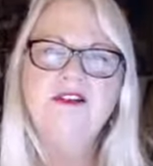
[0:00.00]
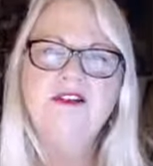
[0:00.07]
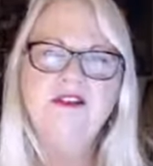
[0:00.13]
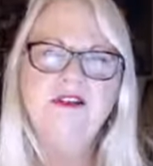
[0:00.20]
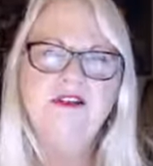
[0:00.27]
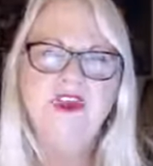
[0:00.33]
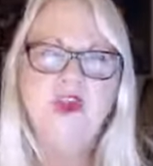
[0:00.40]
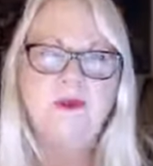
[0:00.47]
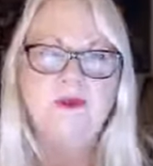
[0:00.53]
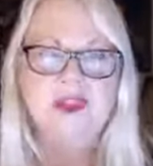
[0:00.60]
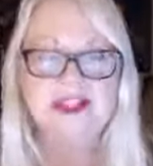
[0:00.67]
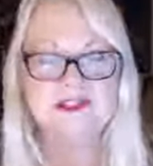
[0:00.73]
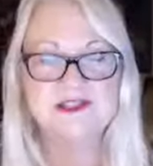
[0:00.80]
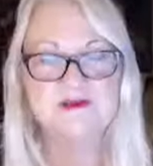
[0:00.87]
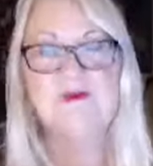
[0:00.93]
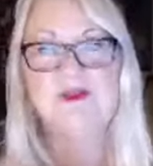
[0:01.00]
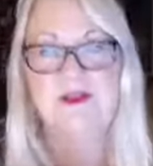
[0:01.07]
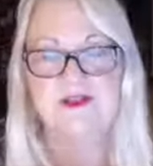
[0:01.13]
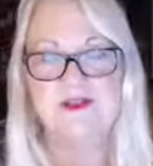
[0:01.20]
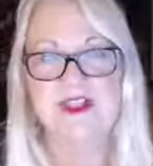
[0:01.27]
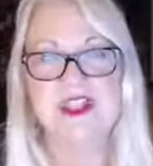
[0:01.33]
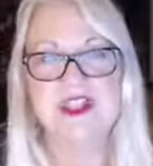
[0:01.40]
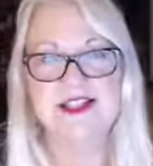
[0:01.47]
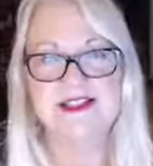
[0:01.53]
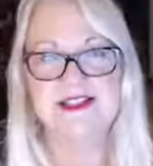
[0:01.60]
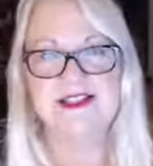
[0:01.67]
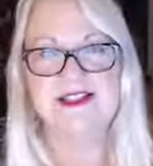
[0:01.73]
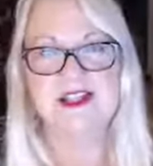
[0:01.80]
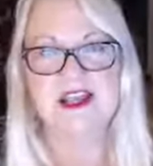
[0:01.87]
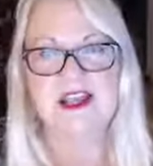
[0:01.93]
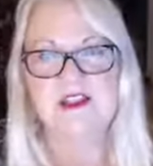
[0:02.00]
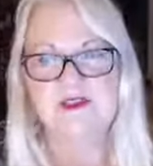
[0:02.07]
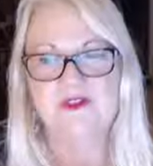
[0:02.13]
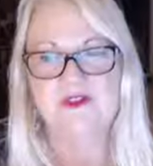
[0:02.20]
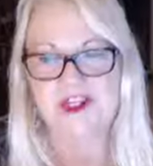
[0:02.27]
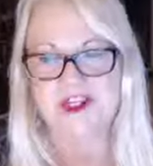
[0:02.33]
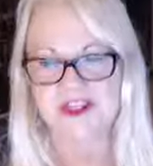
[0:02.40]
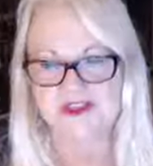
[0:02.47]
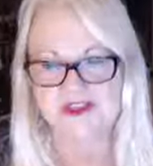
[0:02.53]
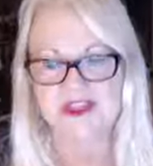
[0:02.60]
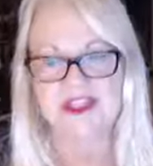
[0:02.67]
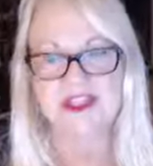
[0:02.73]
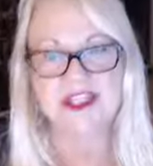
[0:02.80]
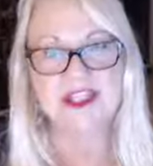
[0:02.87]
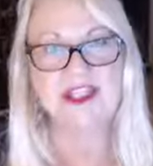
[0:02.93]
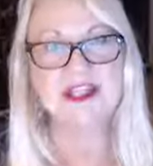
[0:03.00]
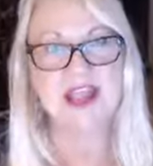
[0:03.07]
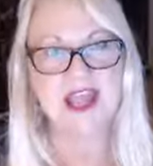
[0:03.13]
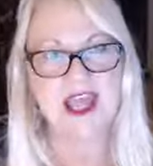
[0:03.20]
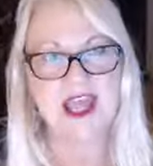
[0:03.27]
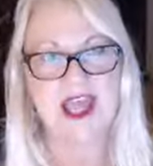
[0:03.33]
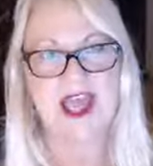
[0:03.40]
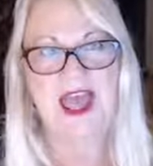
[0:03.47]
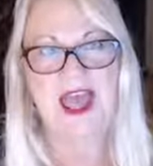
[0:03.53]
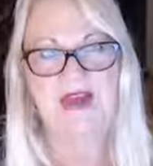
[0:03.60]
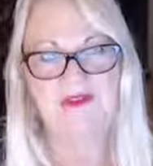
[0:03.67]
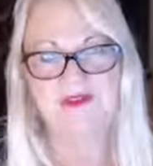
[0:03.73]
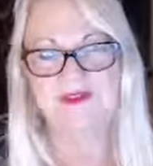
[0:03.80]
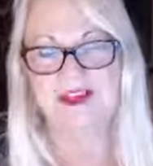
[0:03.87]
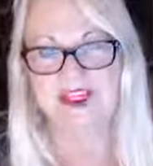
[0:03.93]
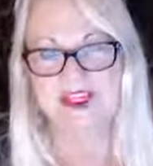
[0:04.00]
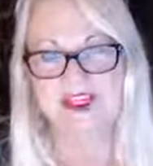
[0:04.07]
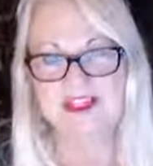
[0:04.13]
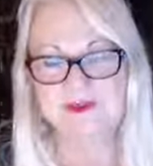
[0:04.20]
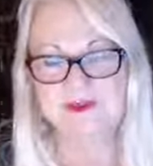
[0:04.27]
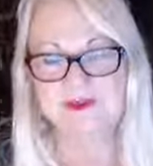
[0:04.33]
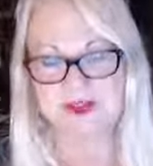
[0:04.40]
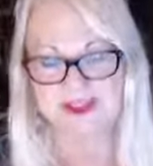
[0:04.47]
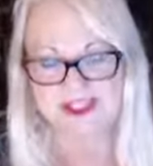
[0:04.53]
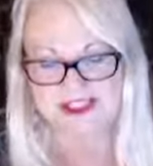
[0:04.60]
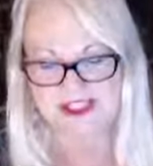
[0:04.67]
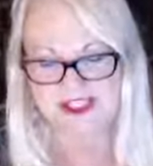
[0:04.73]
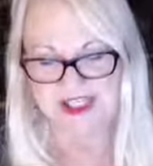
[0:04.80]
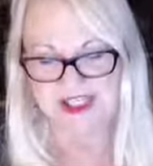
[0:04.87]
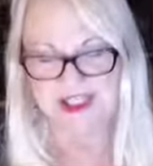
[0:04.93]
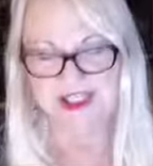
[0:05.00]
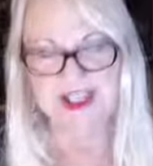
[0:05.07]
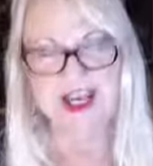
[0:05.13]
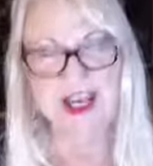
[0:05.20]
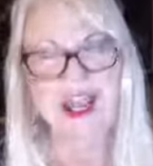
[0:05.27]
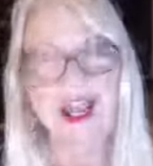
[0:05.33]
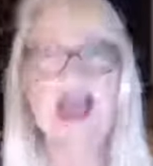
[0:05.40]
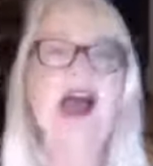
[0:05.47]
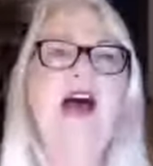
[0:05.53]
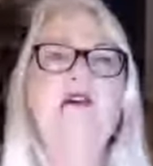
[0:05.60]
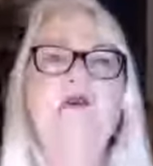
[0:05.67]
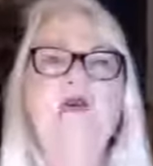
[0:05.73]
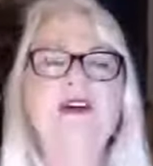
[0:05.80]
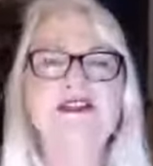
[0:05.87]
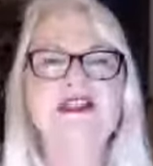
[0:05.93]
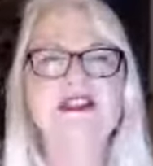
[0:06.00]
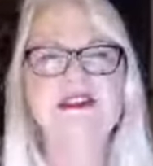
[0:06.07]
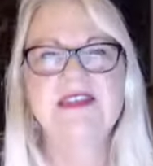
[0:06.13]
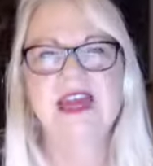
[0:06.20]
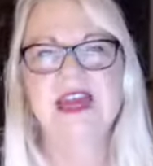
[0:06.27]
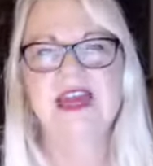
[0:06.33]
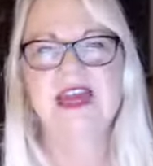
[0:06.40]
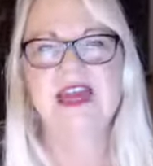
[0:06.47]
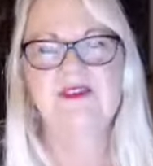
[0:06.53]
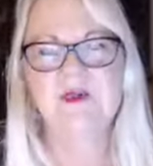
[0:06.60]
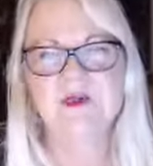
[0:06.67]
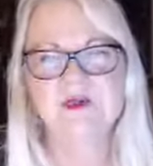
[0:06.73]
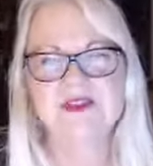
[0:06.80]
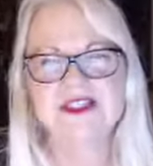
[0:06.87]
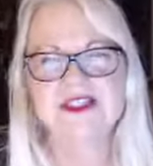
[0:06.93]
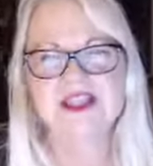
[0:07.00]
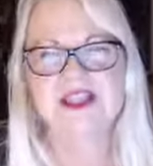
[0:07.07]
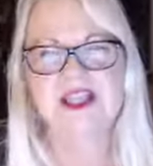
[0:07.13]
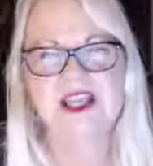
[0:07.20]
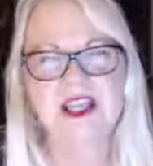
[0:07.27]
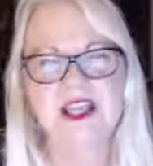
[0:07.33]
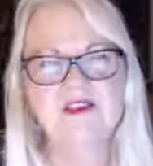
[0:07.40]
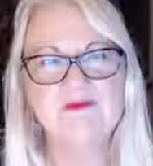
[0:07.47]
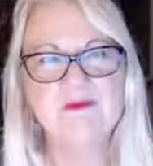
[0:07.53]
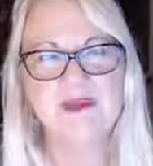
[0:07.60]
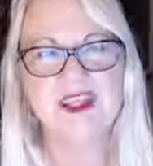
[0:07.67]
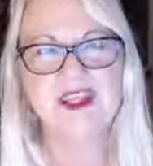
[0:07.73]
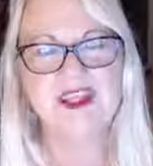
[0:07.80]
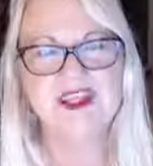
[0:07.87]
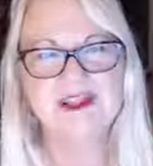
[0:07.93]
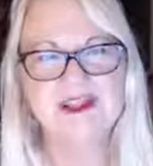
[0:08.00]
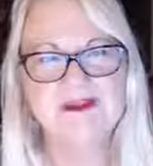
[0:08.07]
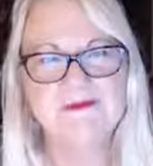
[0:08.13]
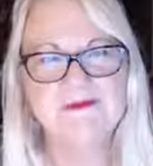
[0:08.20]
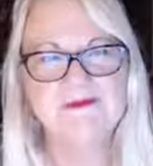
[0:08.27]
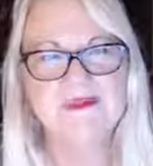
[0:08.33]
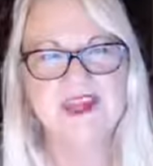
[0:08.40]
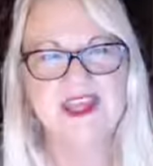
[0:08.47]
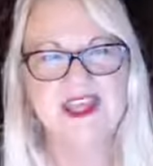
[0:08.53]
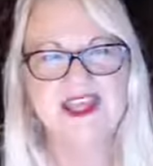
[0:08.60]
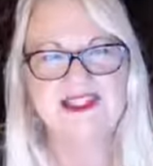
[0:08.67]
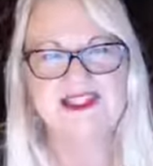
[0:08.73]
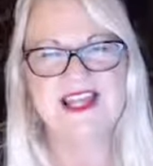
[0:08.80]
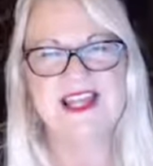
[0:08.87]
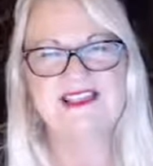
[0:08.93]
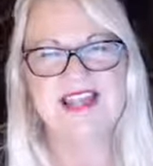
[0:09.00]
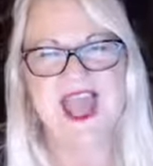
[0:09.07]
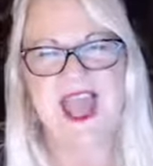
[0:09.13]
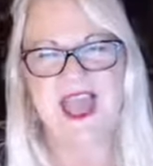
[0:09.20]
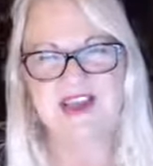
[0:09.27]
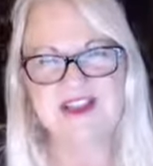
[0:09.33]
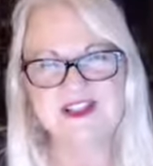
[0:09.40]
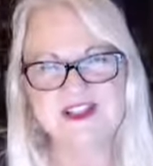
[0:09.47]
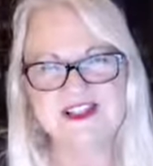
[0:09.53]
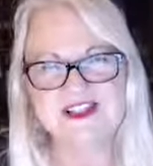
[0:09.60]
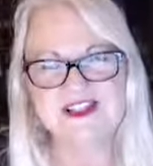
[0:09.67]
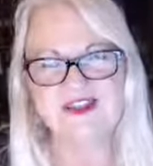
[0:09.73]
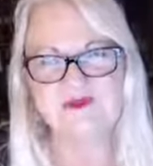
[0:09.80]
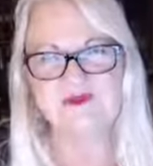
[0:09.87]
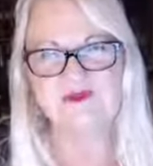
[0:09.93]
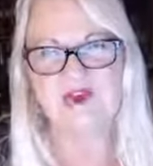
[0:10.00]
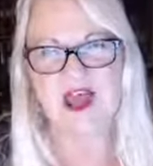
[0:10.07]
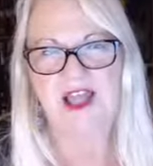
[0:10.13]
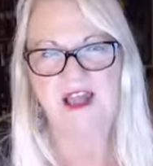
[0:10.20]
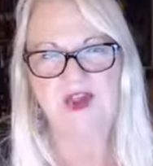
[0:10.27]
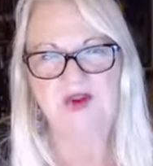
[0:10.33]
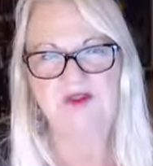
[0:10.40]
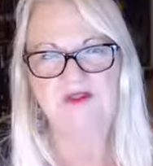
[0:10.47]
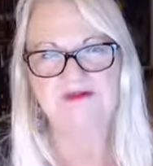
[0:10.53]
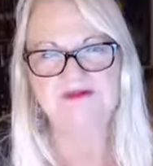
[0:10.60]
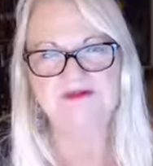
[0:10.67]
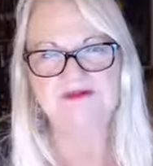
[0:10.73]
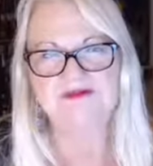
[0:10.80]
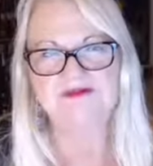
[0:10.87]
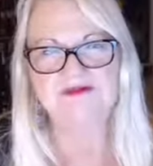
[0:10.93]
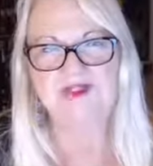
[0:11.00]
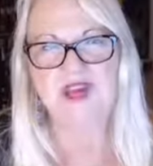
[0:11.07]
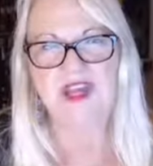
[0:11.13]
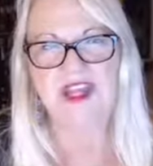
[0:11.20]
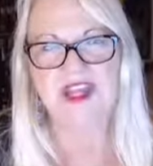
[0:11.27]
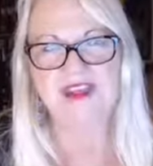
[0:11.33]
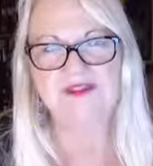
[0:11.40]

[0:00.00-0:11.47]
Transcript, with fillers: you know, because the thing is, is the need, the need that I have, if I can explain this, the need that I have wasn't that the person didn't love me. is that his actions didn't follow, right?